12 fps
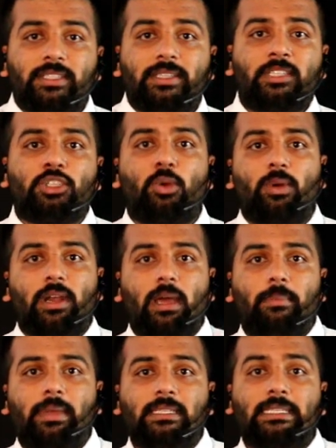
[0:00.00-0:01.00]
these
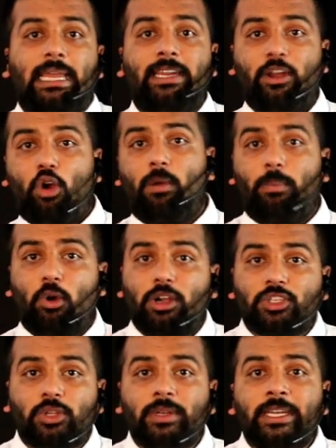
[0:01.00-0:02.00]
tournaments get an
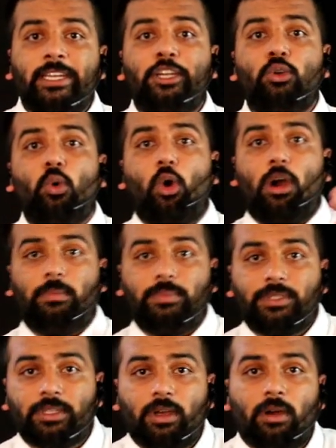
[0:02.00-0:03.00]
opportunity to
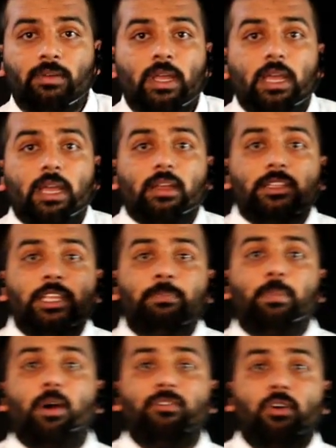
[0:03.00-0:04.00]
observe the
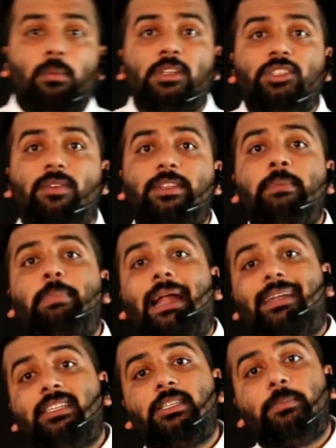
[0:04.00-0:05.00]
performance of the
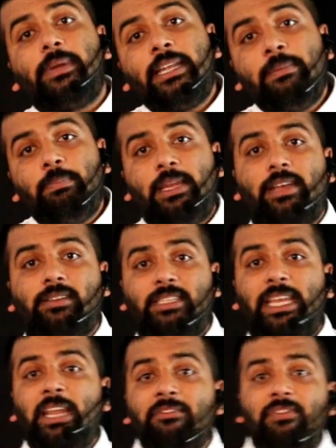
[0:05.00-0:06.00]
participating players.
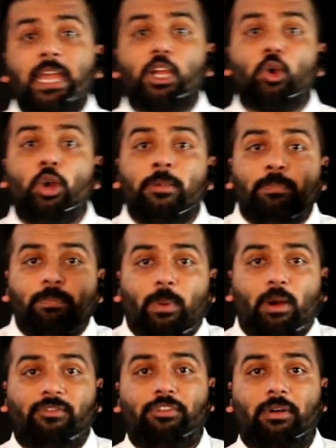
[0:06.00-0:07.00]
In fact, good
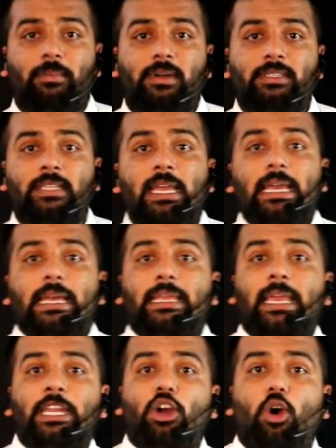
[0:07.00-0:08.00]
performers
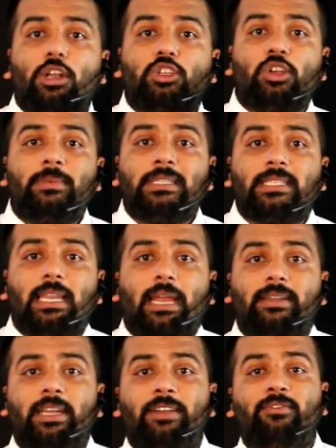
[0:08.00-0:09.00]
can also be
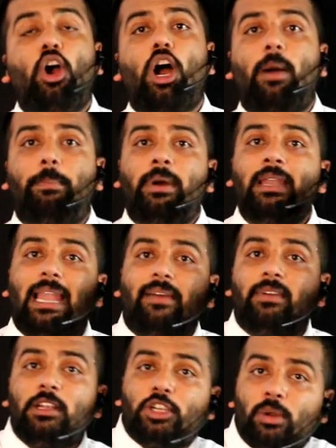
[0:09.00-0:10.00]
selected for upper
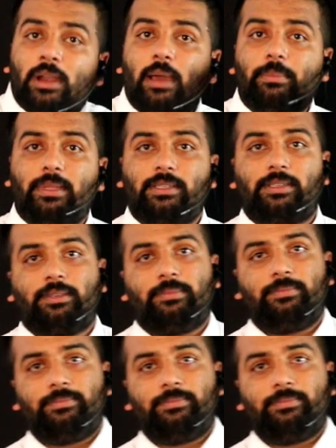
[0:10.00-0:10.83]
level tournaments.